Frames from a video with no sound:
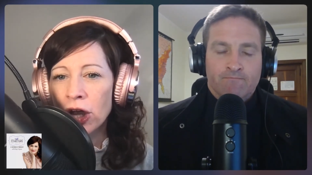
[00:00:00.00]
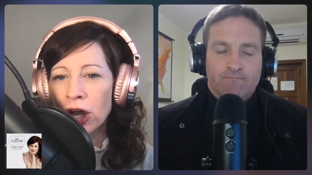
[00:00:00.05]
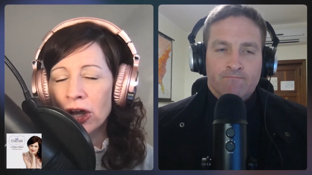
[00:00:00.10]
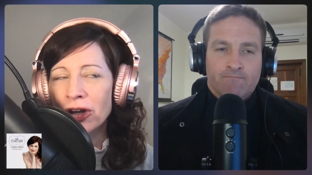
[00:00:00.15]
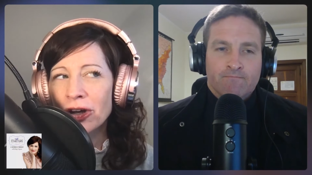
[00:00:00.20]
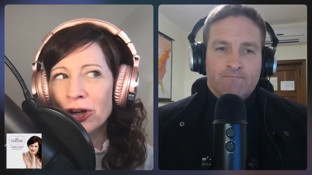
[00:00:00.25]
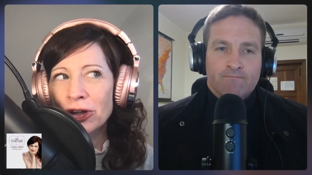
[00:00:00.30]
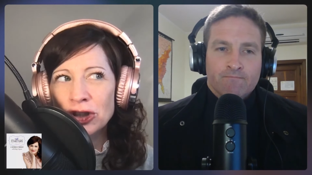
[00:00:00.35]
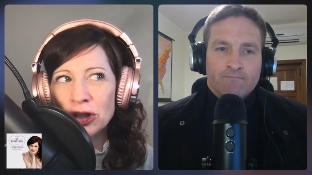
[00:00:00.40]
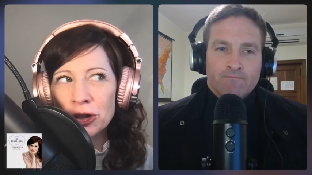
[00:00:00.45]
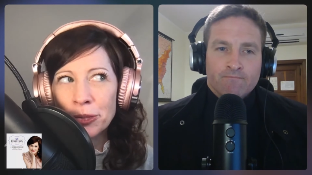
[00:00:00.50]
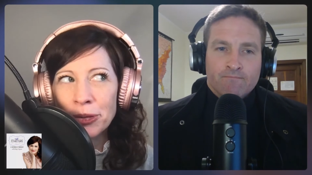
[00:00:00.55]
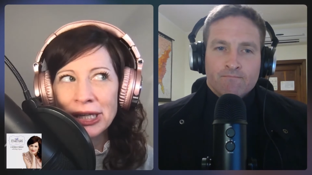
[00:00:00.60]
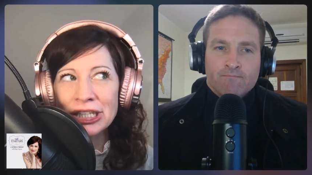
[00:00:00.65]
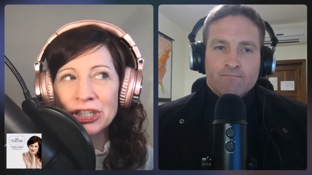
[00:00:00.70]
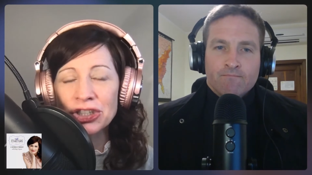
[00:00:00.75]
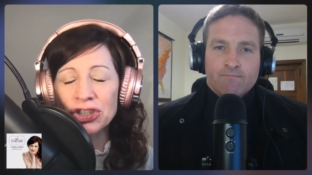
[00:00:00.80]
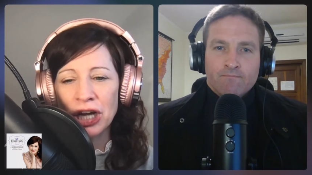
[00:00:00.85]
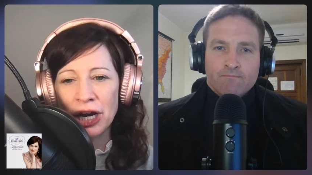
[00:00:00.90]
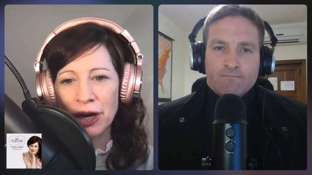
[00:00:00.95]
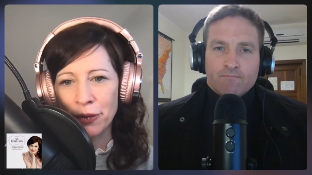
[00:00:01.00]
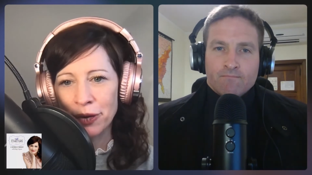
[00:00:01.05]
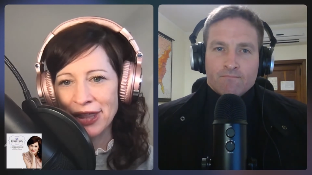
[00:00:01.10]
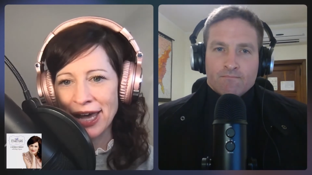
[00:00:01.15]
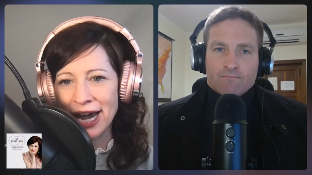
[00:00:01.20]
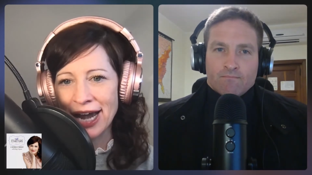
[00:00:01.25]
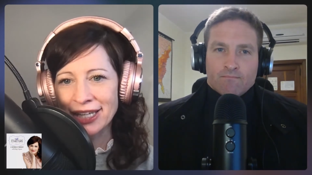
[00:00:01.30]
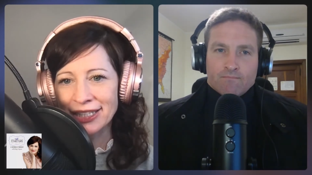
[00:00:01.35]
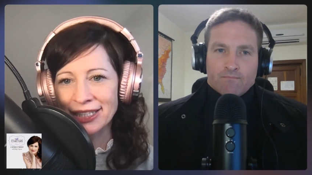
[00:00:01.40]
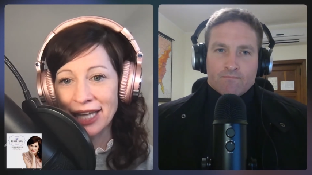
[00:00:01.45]
Speaker 1: Could you please share with
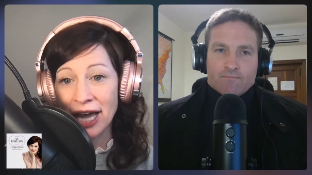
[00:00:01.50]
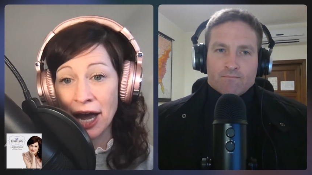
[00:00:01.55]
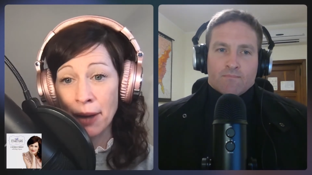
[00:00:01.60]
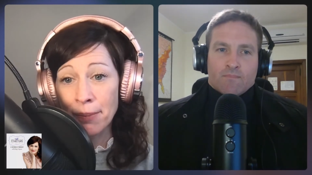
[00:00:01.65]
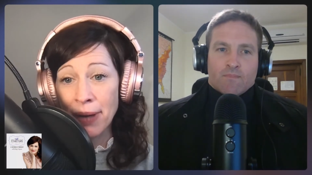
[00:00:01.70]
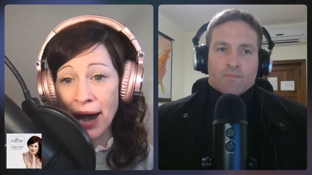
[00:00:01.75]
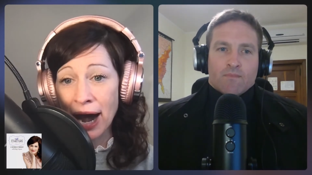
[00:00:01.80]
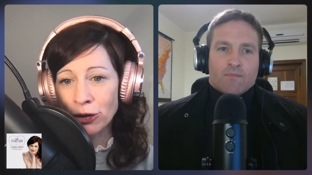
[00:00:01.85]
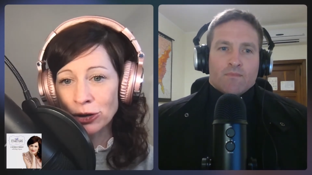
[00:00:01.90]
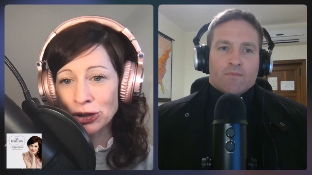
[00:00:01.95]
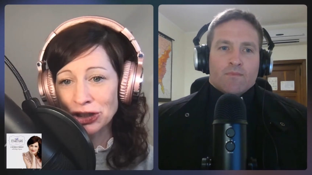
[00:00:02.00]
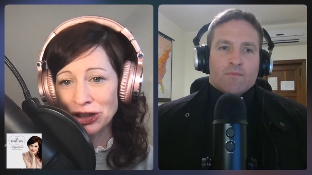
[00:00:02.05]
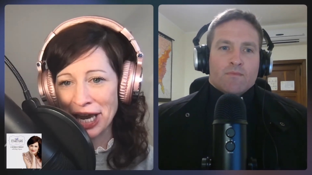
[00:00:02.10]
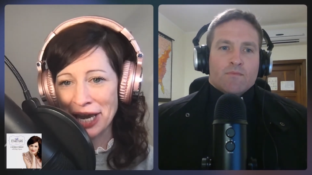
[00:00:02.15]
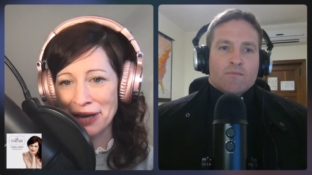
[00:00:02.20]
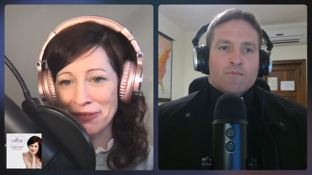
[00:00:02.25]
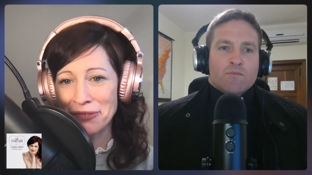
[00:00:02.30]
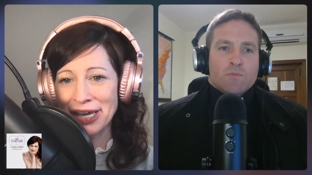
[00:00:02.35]
us about shame?